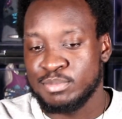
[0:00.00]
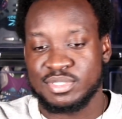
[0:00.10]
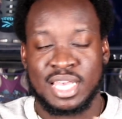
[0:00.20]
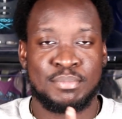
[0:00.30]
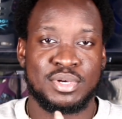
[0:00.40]

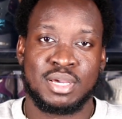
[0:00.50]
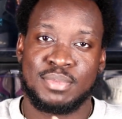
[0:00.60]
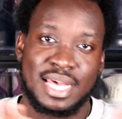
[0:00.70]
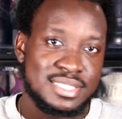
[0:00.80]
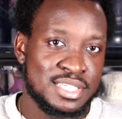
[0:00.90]
I'm saying, but
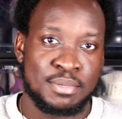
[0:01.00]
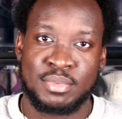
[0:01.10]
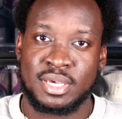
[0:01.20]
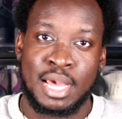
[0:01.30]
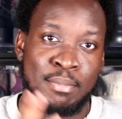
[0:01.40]
that's
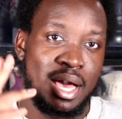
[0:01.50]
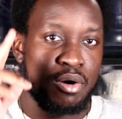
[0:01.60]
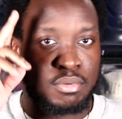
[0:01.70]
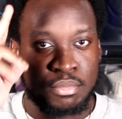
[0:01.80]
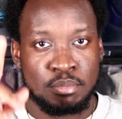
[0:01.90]
it, man. I'm
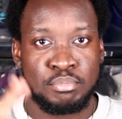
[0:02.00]
out.